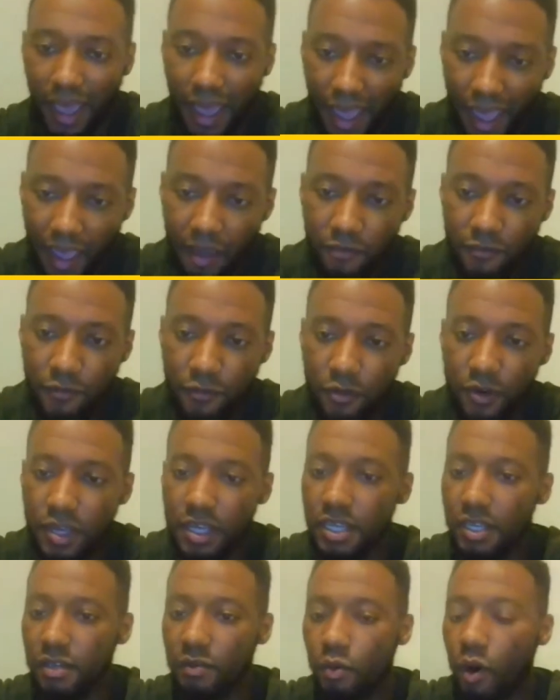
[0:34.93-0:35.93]

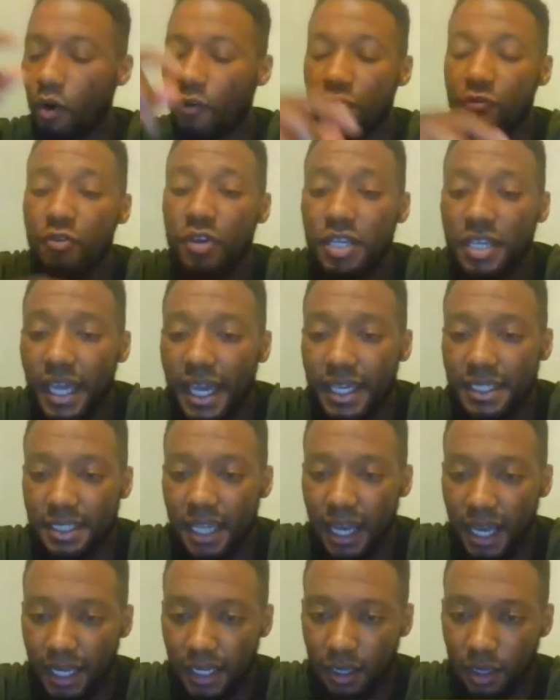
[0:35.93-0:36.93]
every well three days
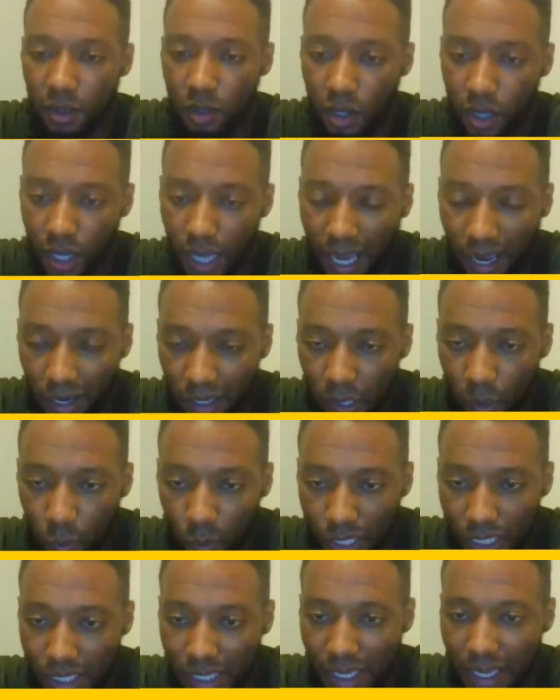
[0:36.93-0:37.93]
out of the out of the
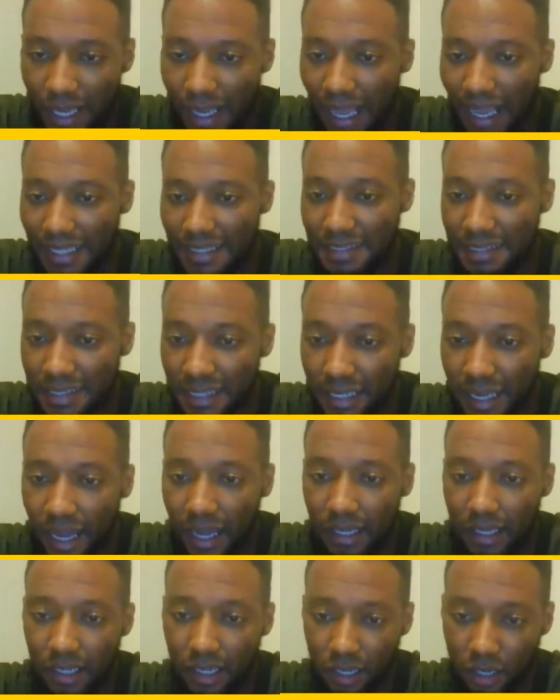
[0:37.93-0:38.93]
week and sit
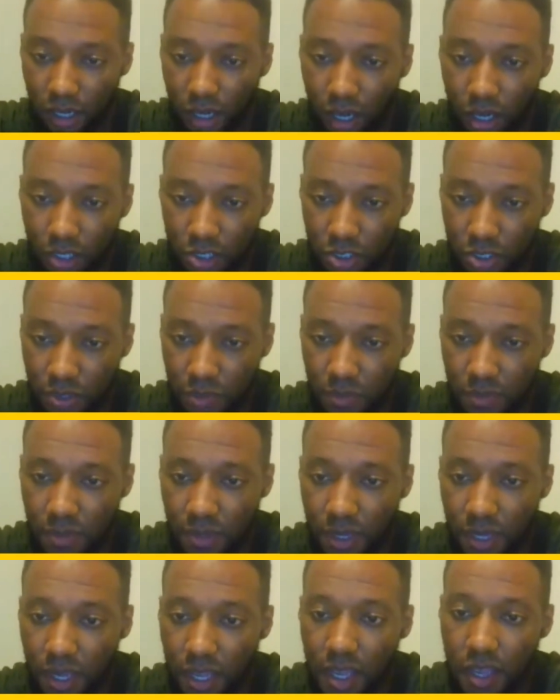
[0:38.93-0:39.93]
down in a
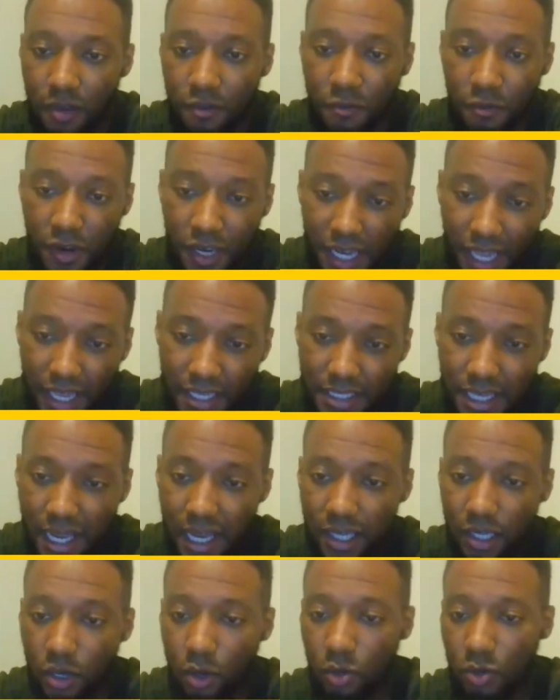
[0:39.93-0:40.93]
classroom three days
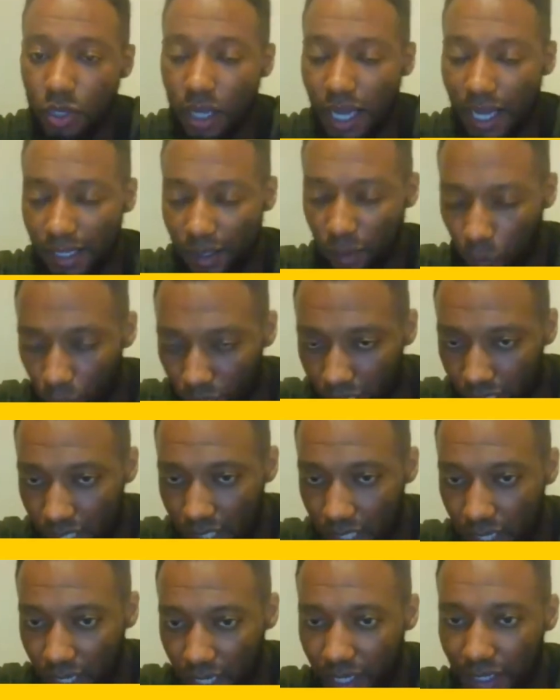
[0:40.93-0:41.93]
out of the, out of the week
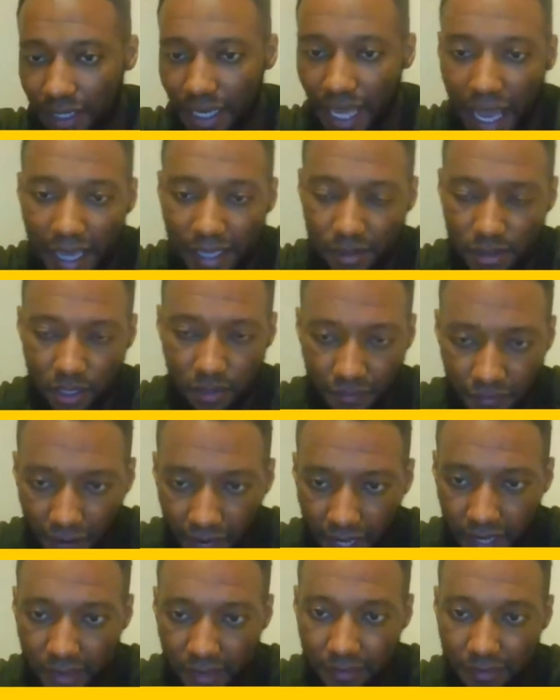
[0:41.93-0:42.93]
nine to
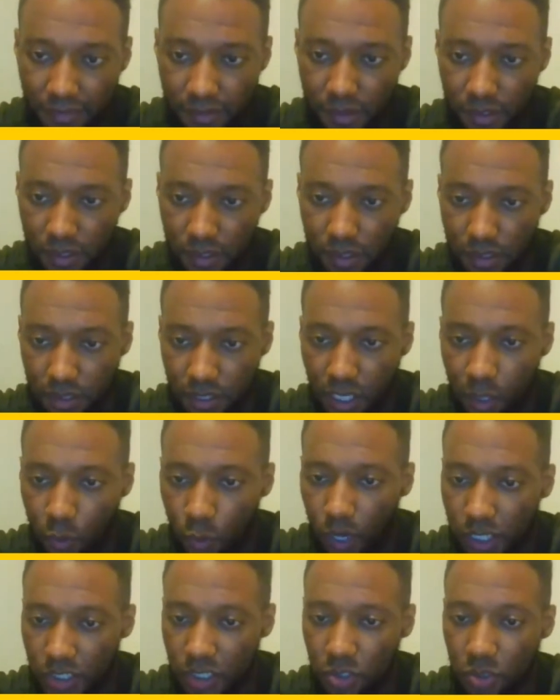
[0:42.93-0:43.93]
five. He
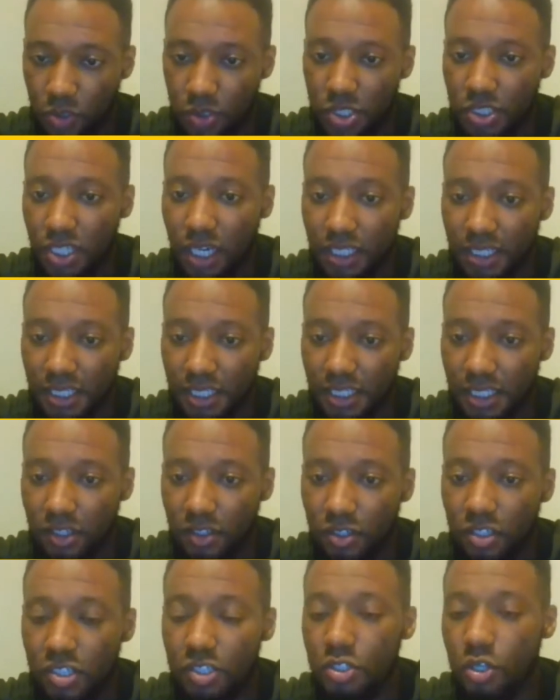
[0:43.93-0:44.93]
wants to do studying
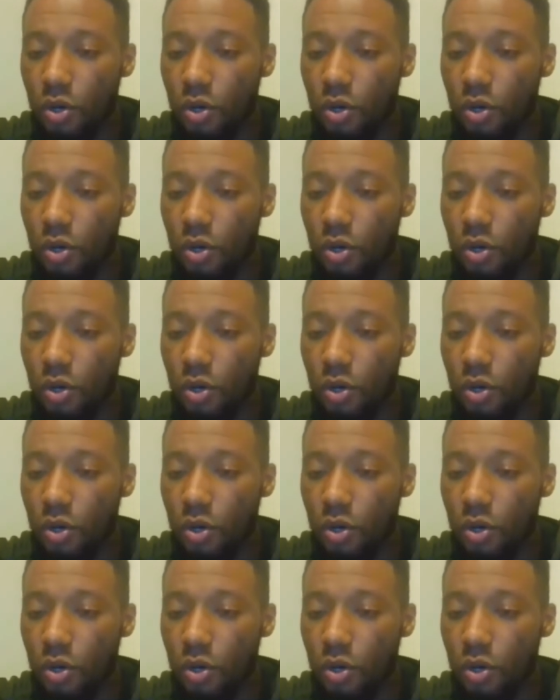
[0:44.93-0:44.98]
on his